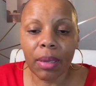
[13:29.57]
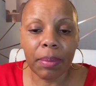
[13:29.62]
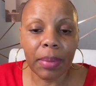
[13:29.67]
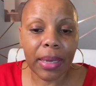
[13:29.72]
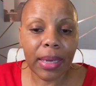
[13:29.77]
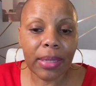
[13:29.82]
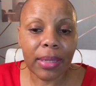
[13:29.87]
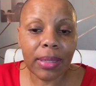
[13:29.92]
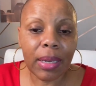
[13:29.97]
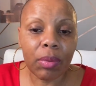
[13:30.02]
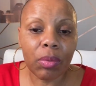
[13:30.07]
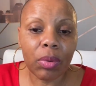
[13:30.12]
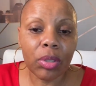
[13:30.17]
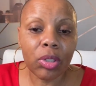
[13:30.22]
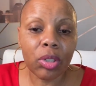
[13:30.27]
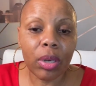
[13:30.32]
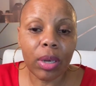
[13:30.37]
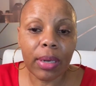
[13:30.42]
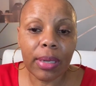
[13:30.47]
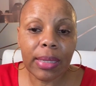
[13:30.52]
because I
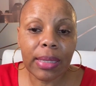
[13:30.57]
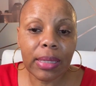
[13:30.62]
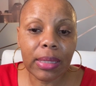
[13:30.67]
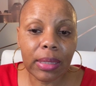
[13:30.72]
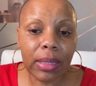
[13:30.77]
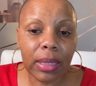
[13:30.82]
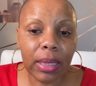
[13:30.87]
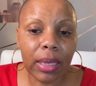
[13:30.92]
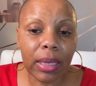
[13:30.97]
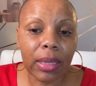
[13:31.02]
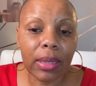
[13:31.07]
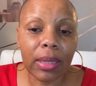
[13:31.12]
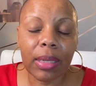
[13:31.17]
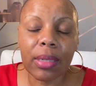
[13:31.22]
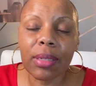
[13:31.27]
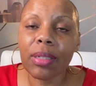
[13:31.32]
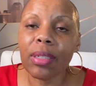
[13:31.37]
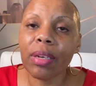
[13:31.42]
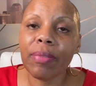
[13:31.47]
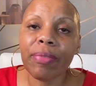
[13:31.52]
want y'all to see
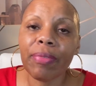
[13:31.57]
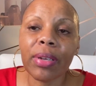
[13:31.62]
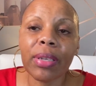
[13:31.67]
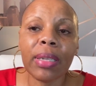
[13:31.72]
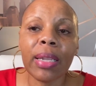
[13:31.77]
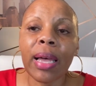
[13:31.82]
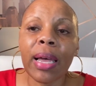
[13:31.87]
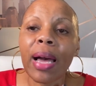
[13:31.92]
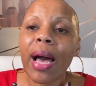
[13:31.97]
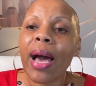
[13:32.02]
the different,